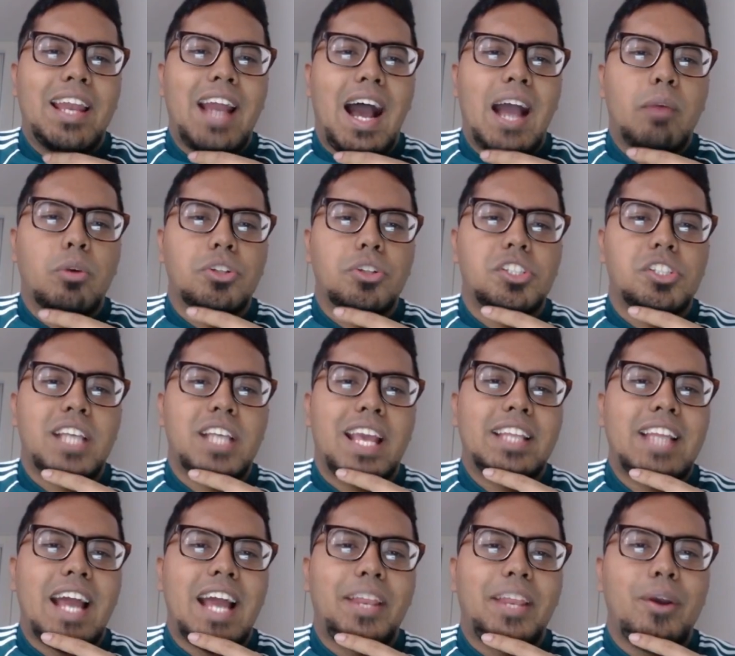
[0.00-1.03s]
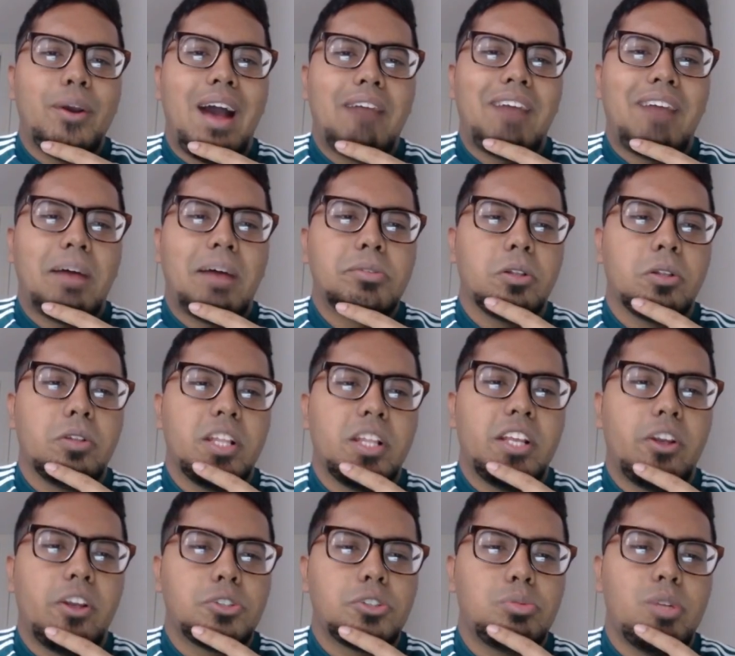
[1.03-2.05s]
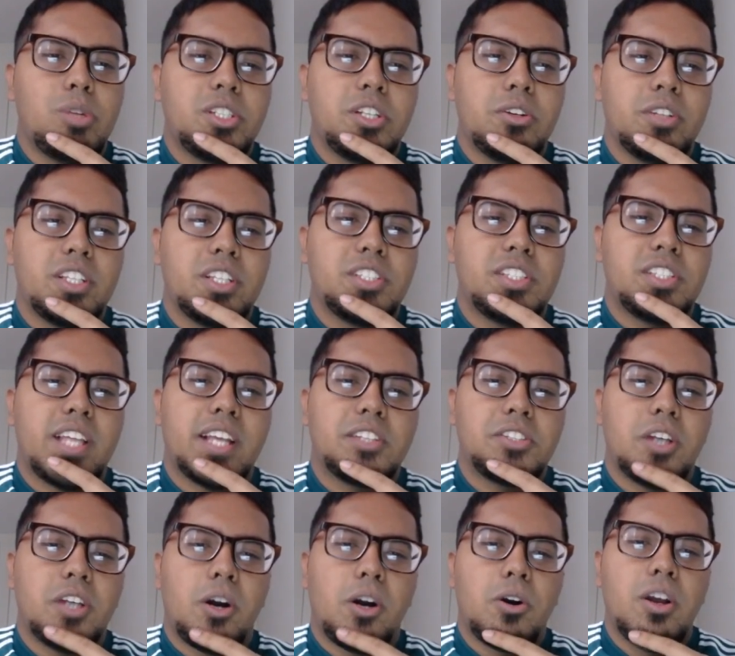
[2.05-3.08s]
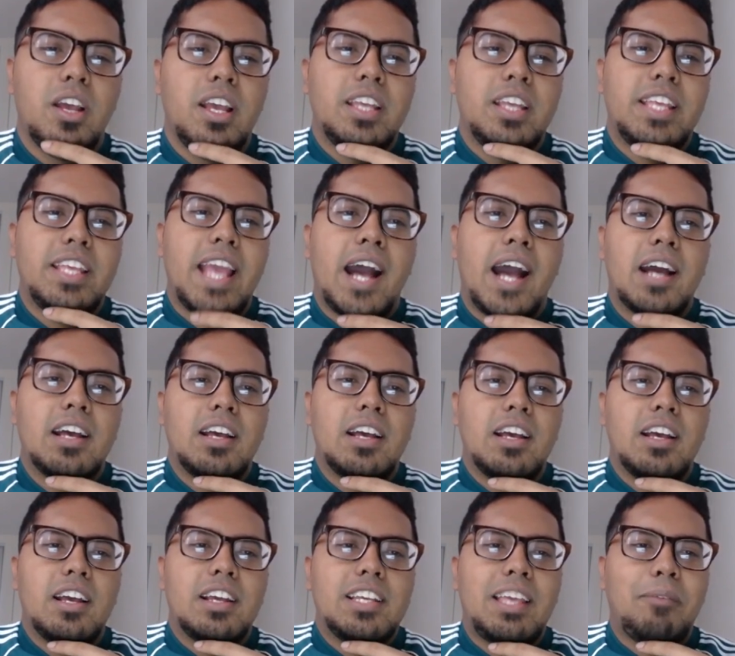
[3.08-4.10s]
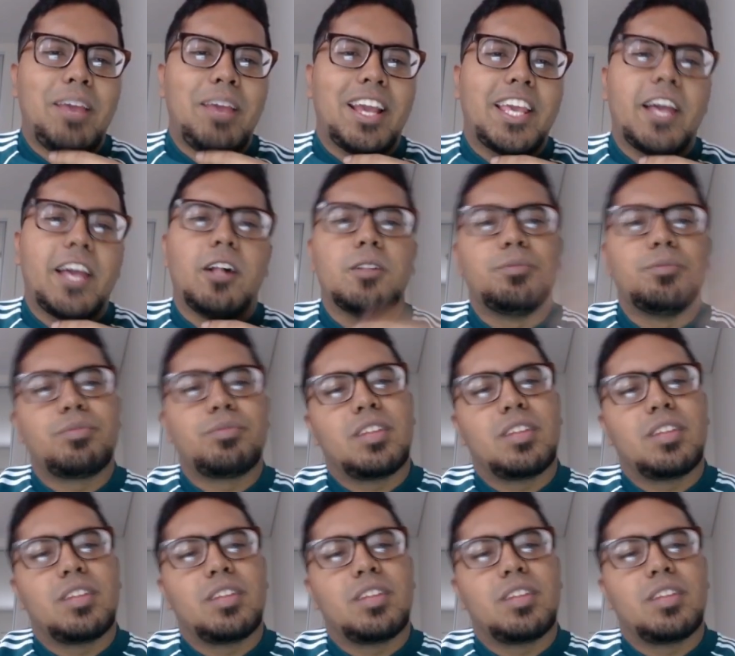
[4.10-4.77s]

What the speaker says: I would say that you have absolutely no switch into this thing, so, yeah, give me a kill.